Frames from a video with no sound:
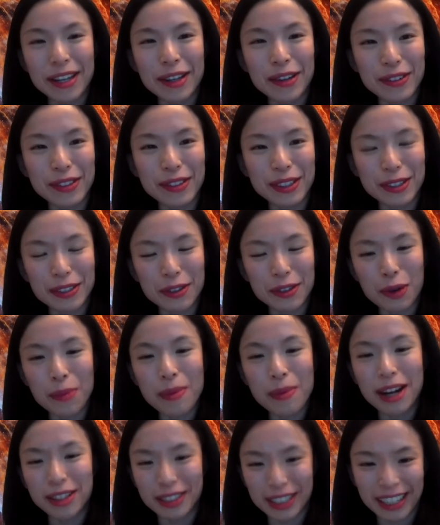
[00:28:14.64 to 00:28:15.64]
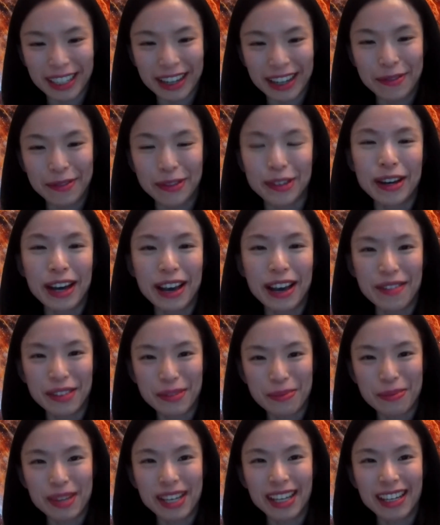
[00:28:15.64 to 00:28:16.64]
Thank you so much again for
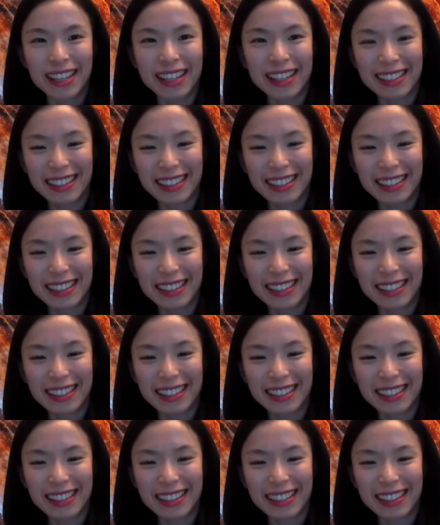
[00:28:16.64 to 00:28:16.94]
having me.